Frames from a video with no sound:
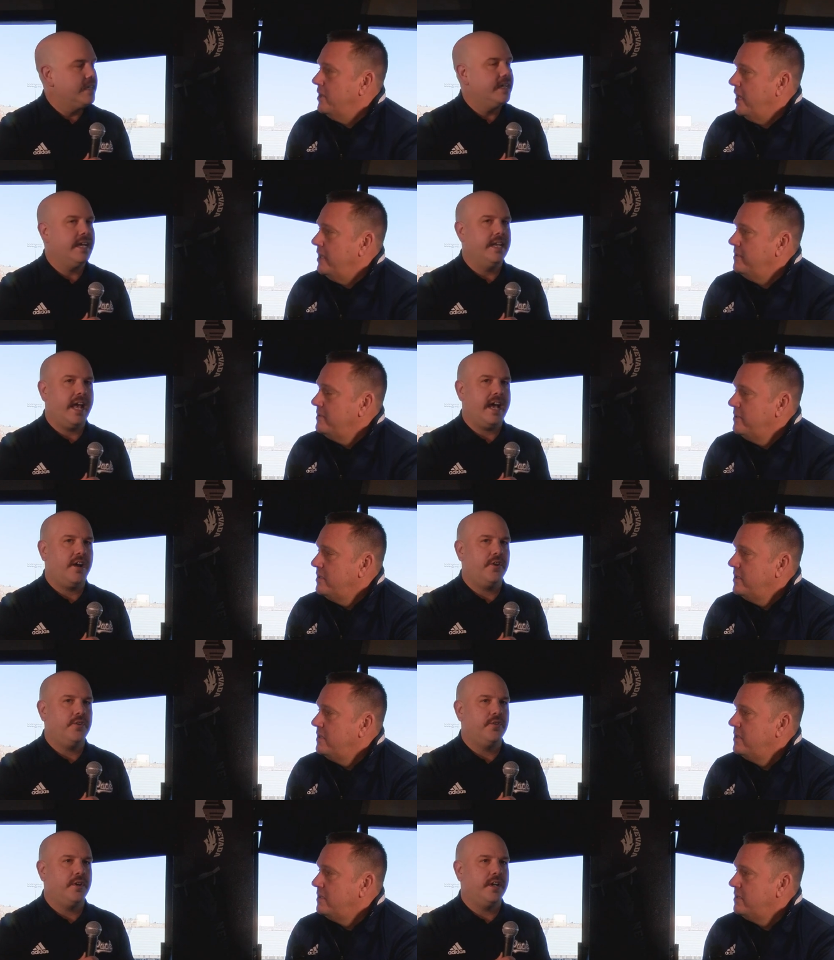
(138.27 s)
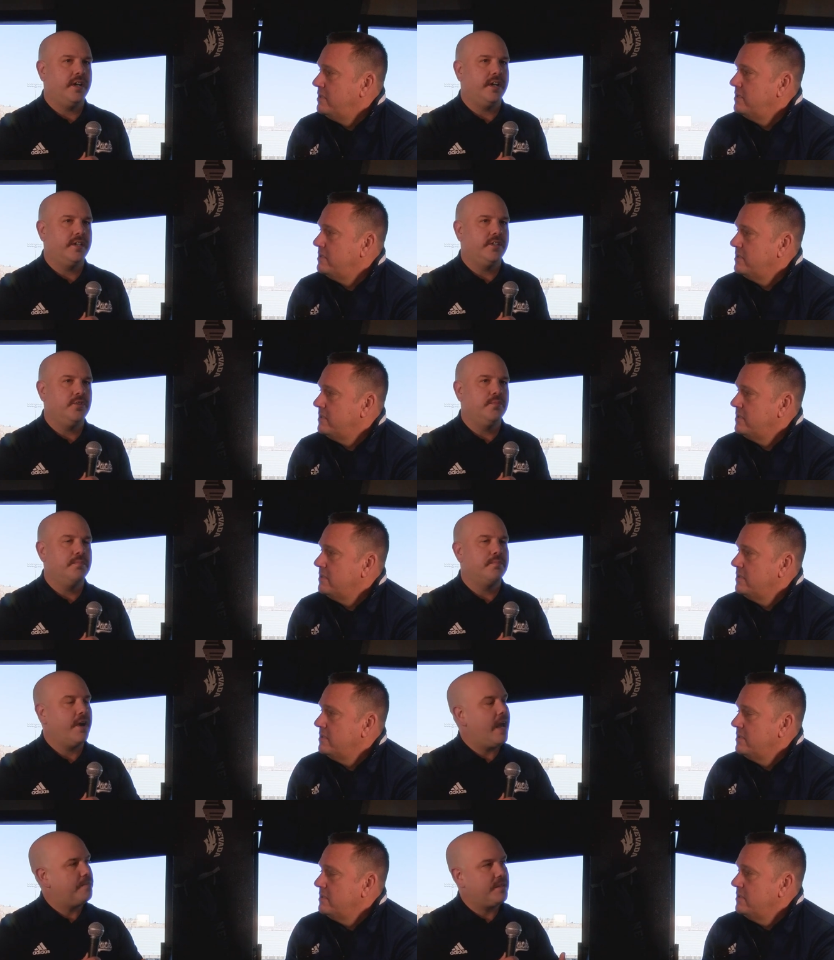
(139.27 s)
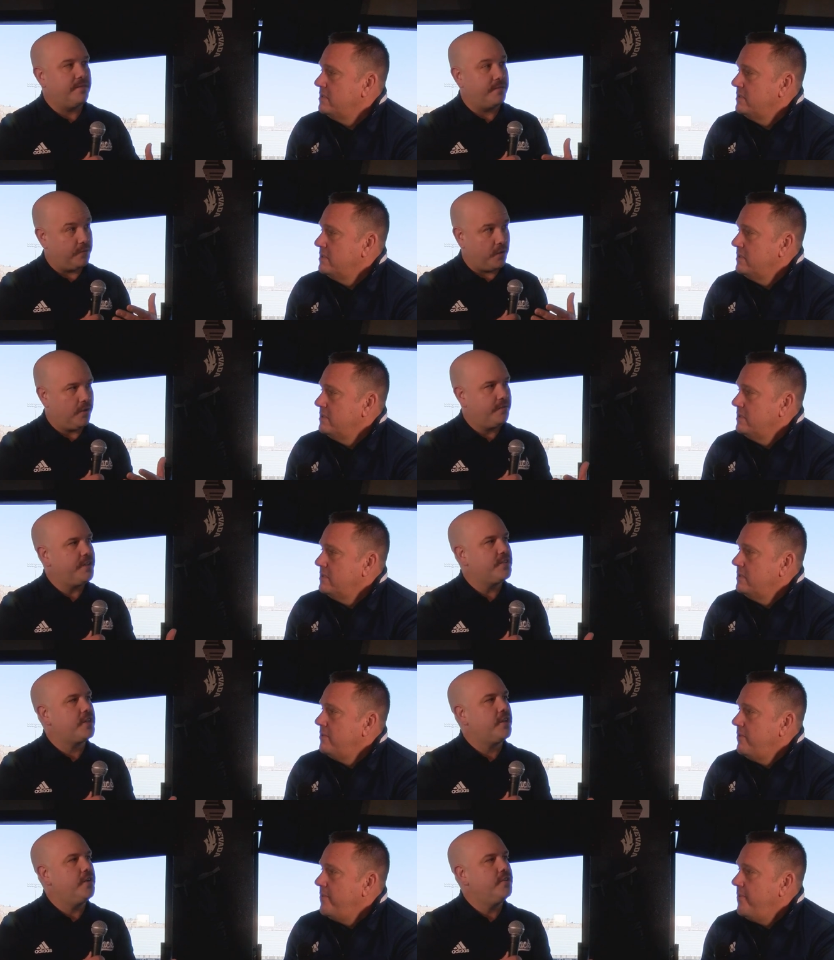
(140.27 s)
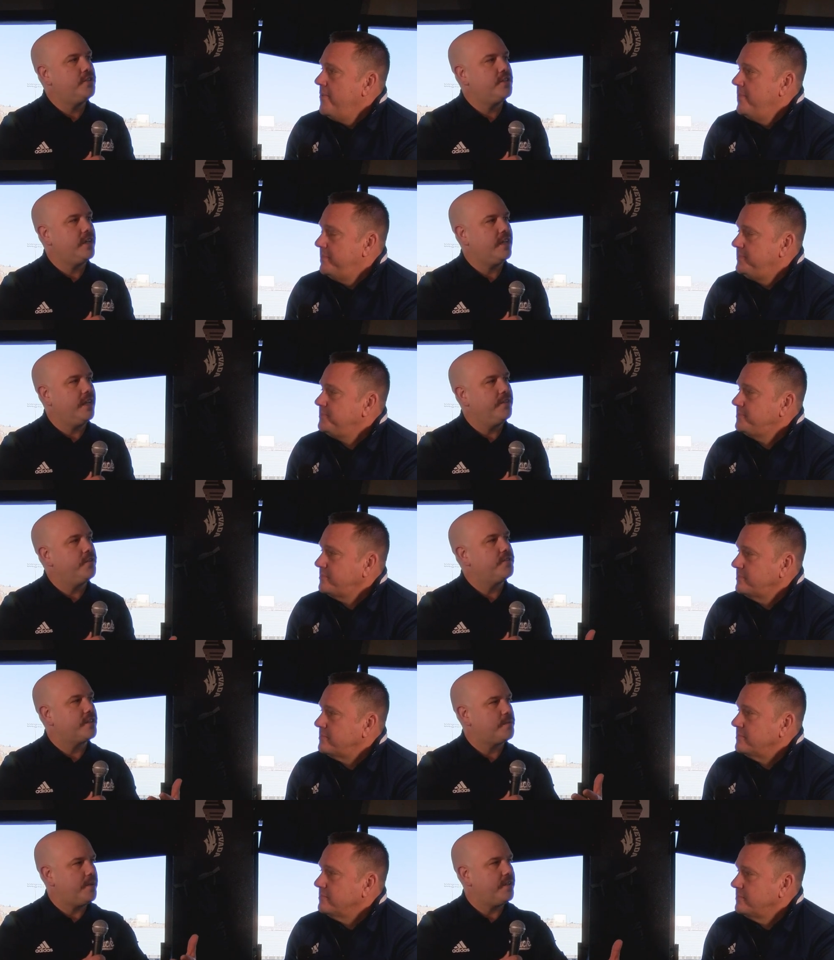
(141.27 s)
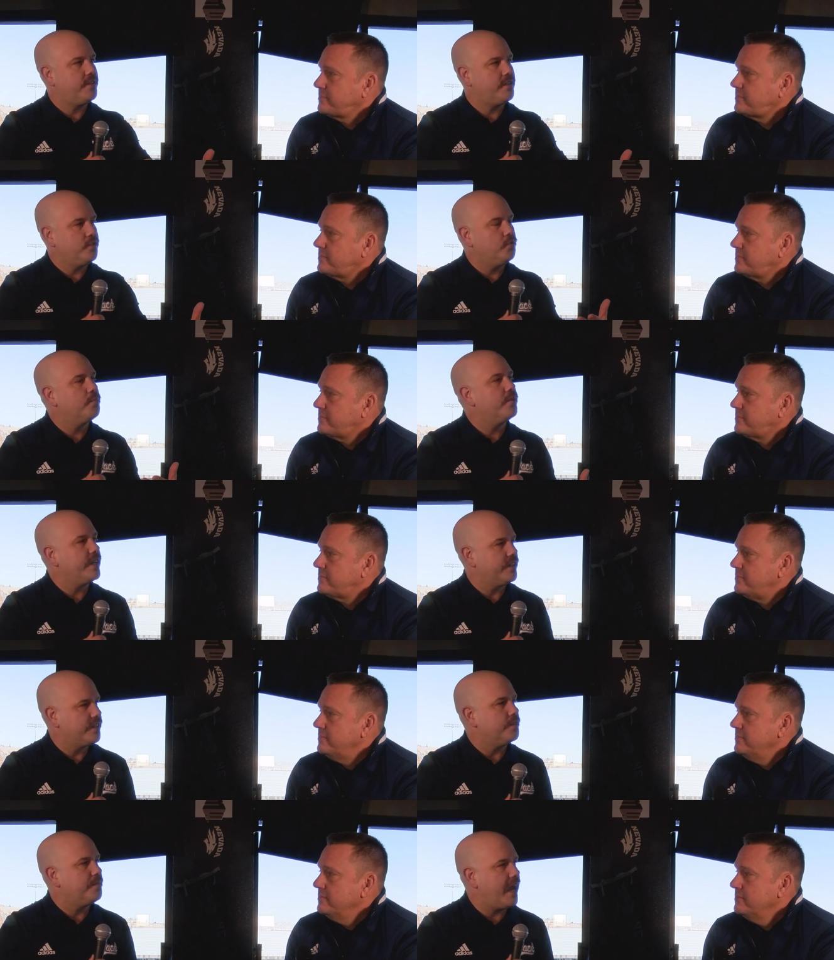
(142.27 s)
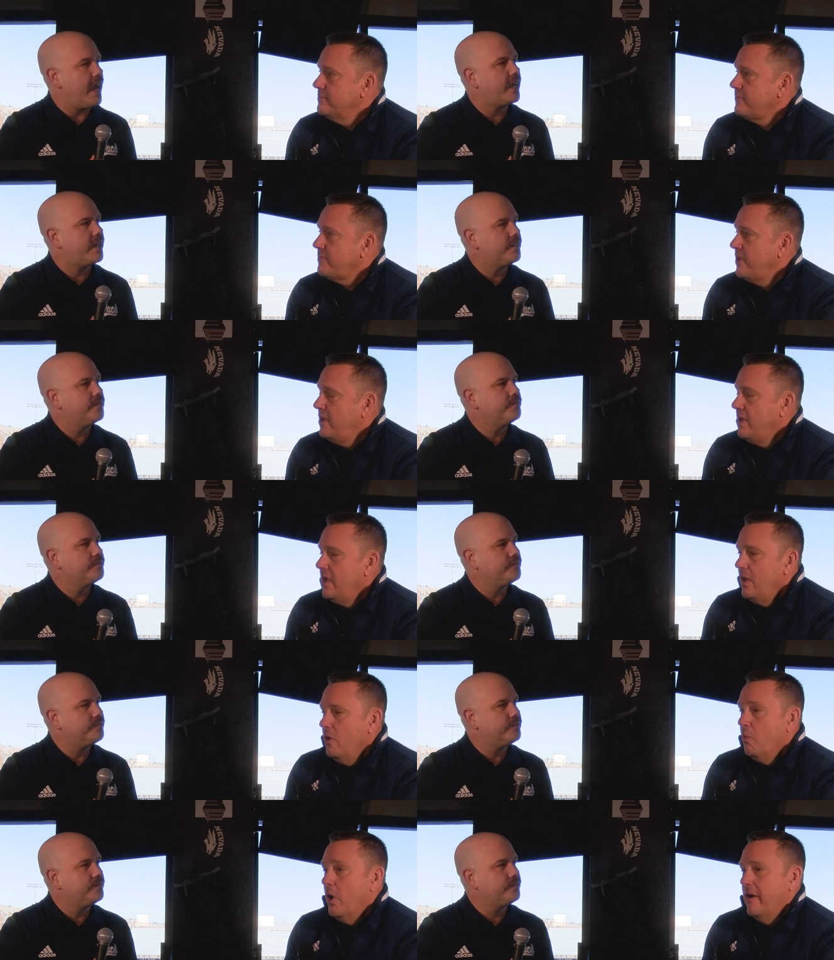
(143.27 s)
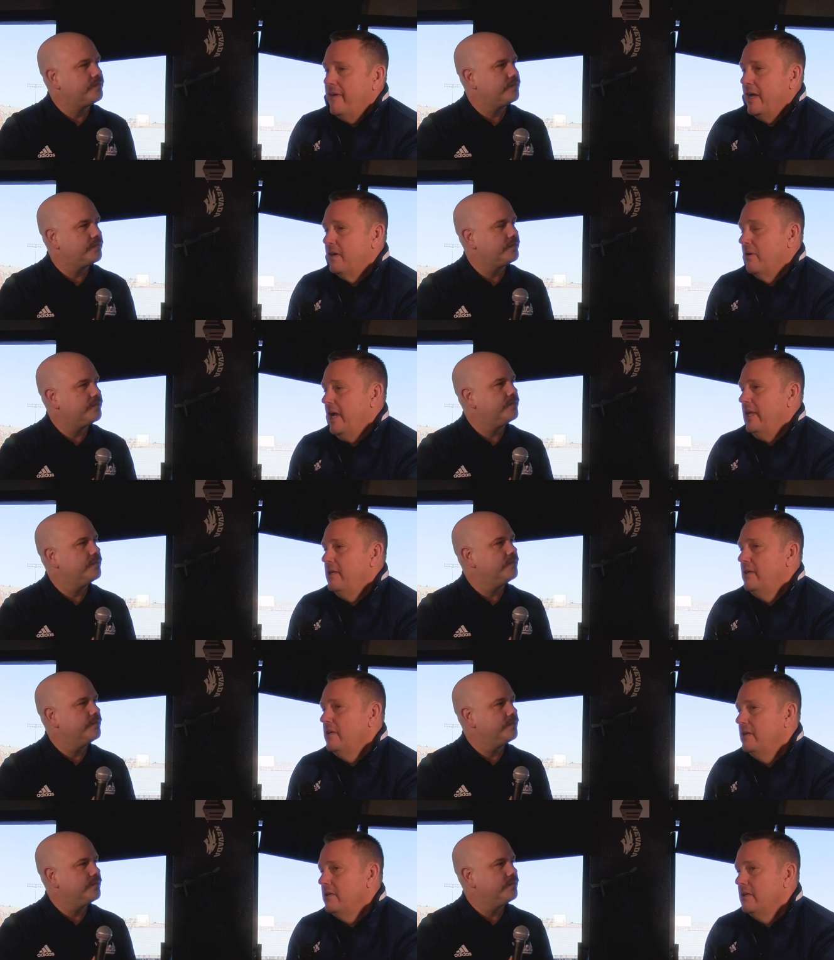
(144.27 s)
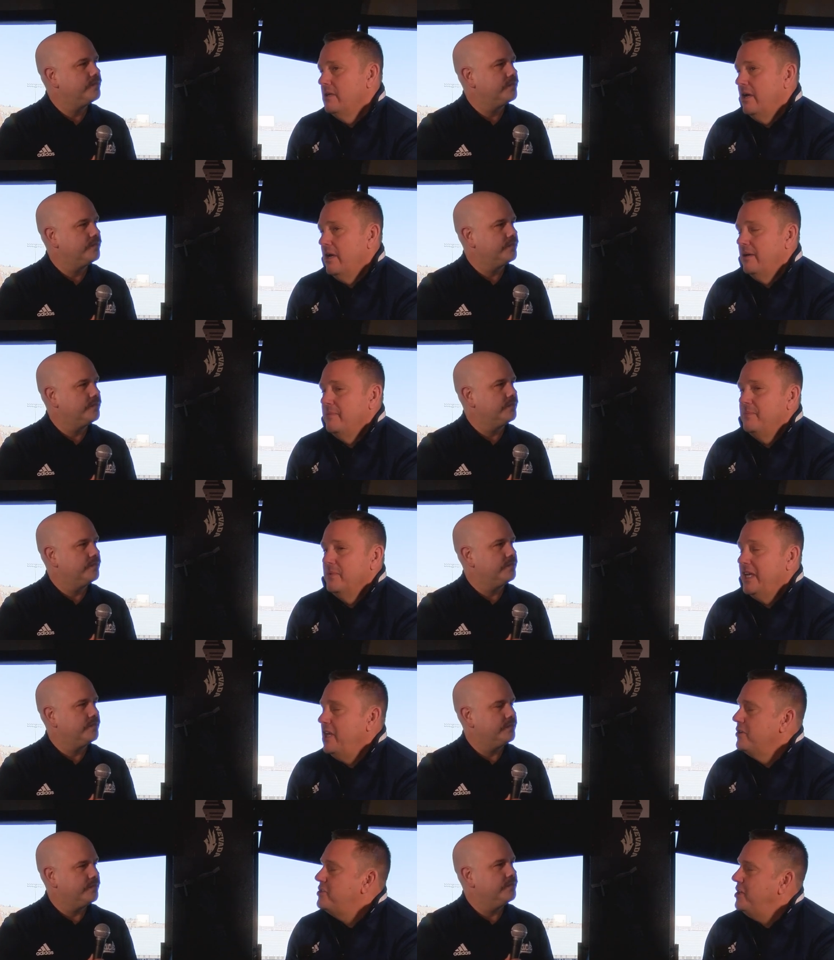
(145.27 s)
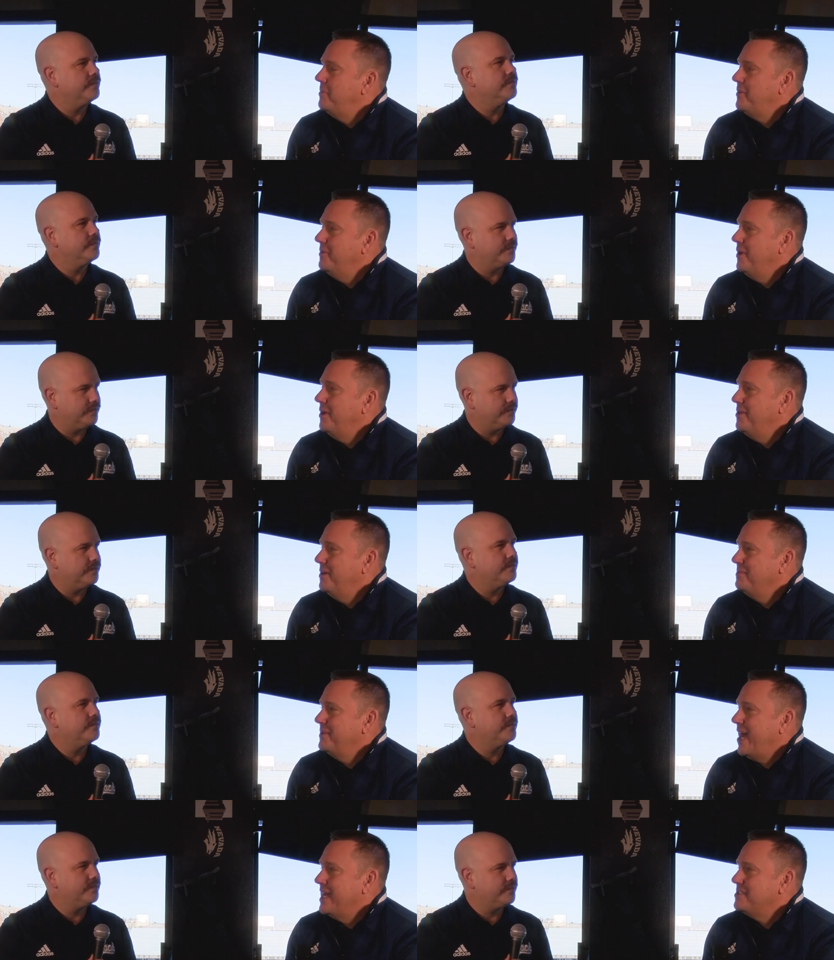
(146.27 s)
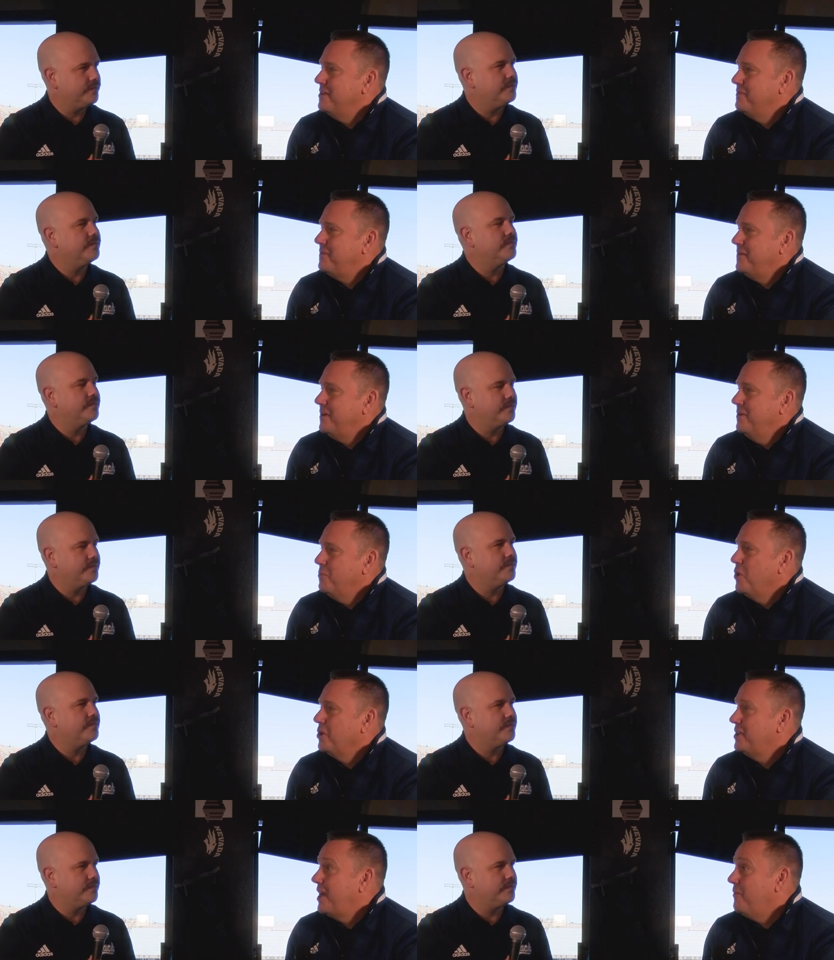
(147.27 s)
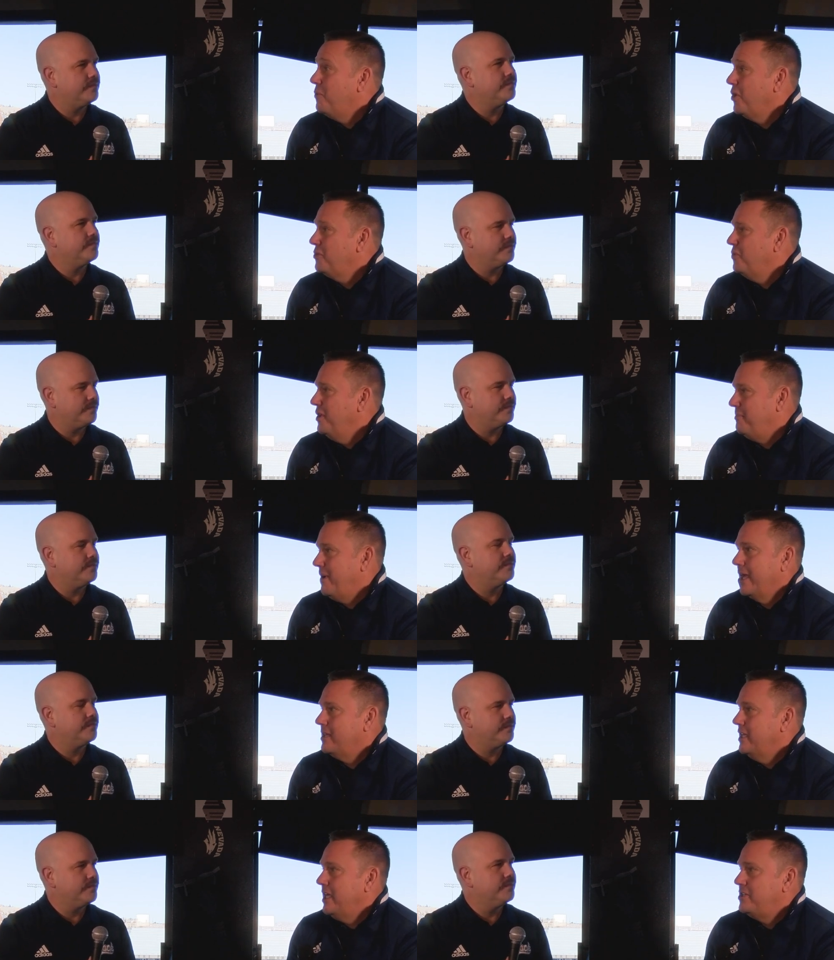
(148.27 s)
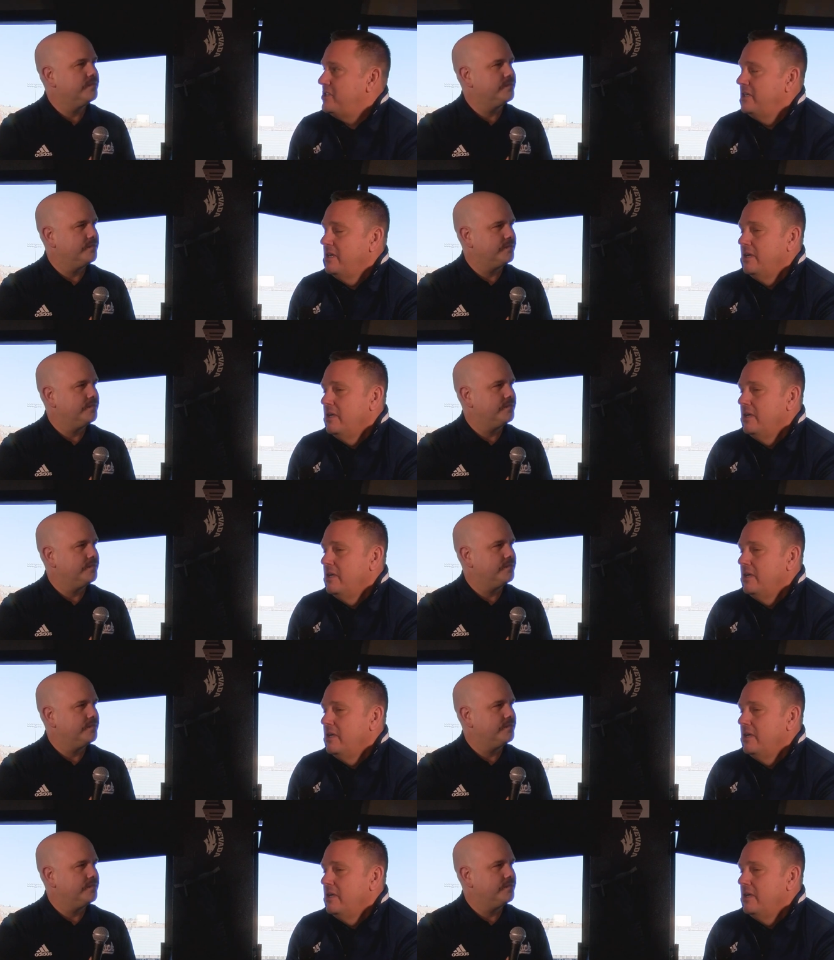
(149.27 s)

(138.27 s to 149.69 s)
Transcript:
Speaker 1: right. and how uh, you perhaps have evolved as a coach, and, and those experiences you will bring to the pack.
Speaker 2: Well, I've had a great uh, leadership. Uh, the guys that have worked that I've worked with, Mike Leach,